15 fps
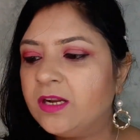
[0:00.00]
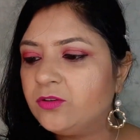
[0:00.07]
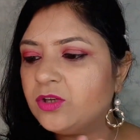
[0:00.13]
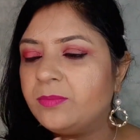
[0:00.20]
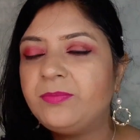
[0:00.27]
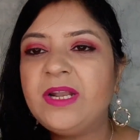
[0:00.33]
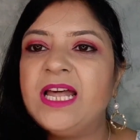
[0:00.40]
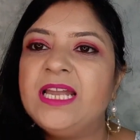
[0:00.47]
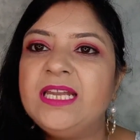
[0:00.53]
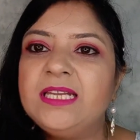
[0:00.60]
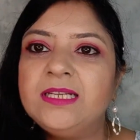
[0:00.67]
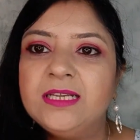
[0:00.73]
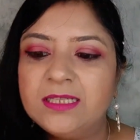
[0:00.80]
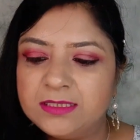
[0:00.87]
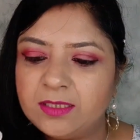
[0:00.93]
to
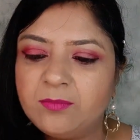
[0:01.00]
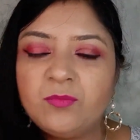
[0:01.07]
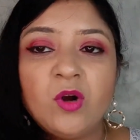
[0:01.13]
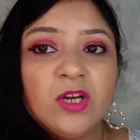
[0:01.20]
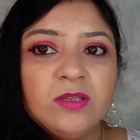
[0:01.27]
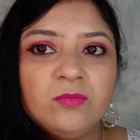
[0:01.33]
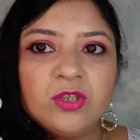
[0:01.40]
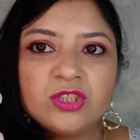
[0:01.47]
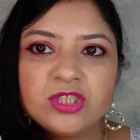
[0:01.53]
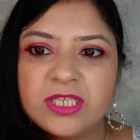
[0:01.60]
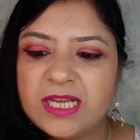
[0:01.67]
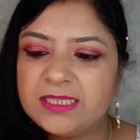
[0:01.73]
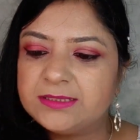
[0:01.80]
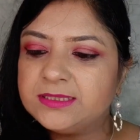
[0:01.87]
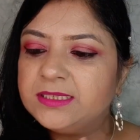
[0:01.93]
apply the body
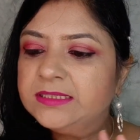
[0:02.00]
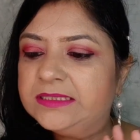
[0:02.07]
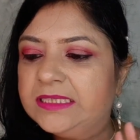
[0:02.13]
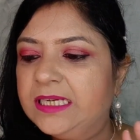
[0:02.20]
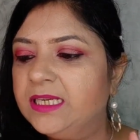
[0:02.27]
moisturizers,